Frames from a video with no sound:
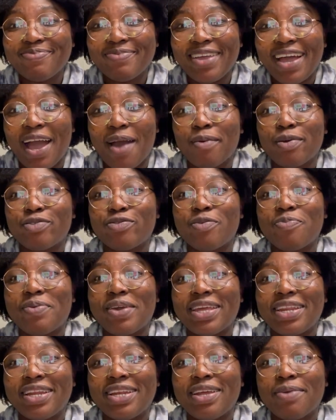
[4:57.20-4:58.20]
I was
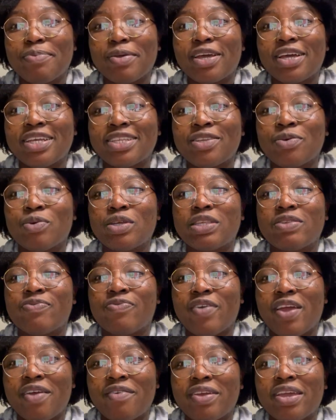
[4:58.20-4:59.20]
repeating it because it was
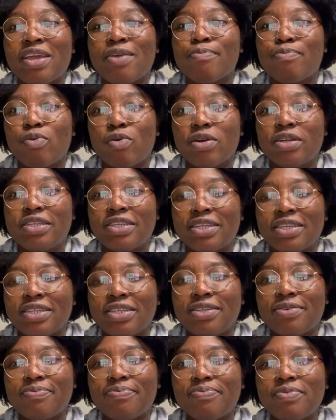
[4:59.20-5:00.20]
very important.
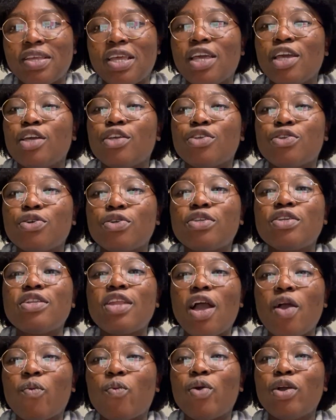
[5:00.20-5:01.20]
You do
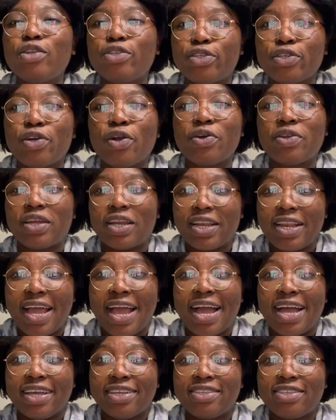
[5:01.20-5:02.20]
not want to go to
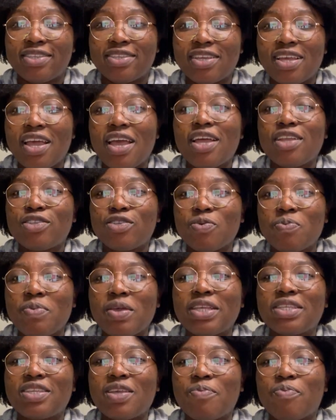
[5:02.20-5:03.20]
class to
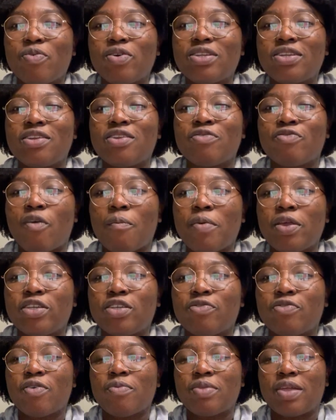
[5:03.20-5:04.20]
miss important information
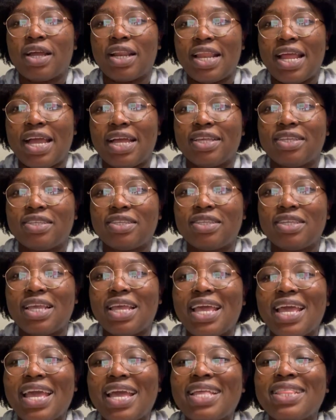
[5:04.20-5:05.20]
the class.
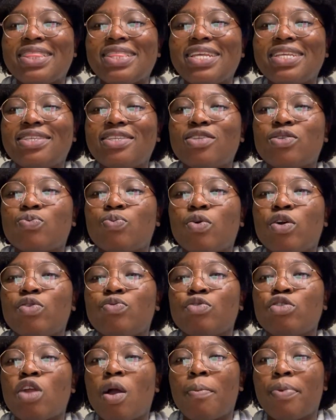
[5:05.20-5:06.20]
And this is what
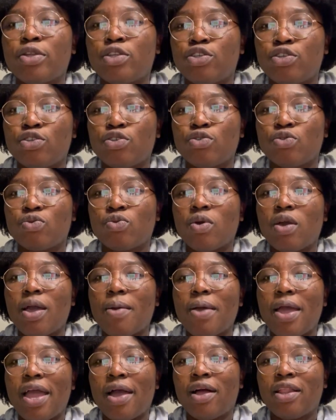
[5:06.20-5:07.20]
rule number 2
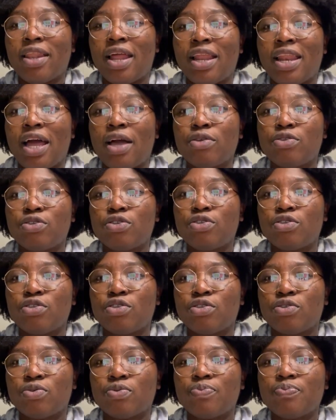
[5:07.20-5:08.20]
allows you to
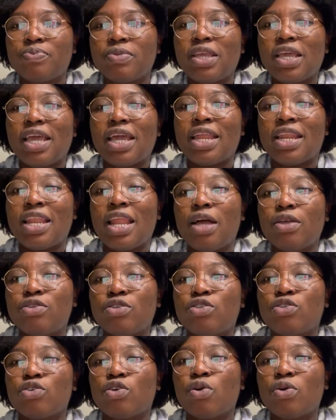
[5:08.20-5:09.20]
do. It allows you
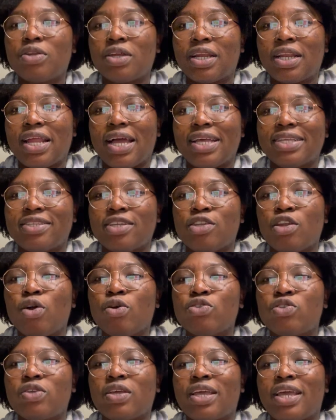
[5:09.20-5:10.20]
to go to class and
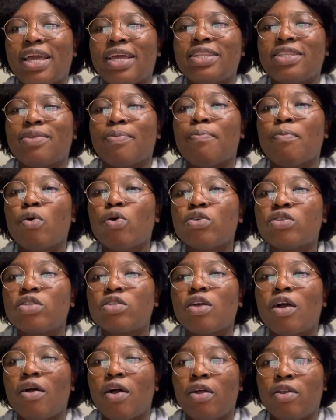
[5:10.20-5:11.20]
also get the most
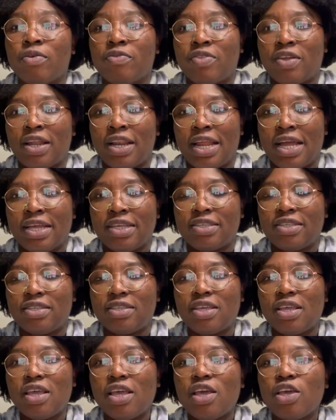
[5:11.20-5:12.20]
out of the class.
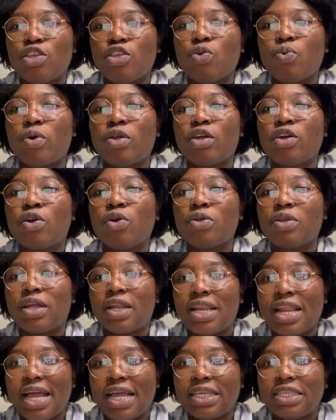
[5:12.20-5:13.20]
You want to go to
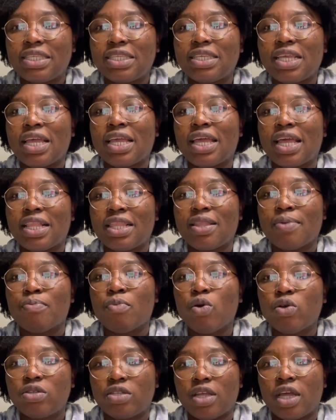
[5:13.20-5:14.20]
class and get the
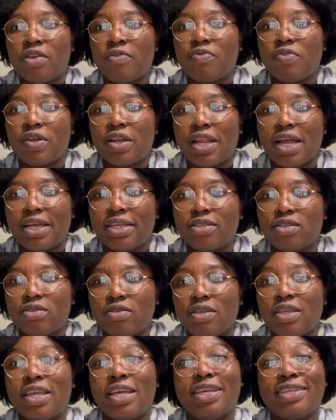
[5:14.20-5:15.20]
most out of the class.
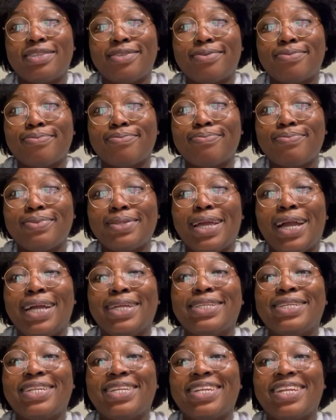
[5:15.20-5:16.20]
Yes, I
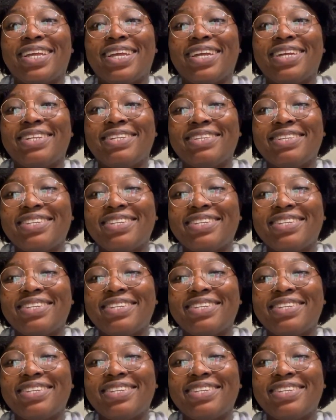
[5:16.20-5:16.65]
did it again.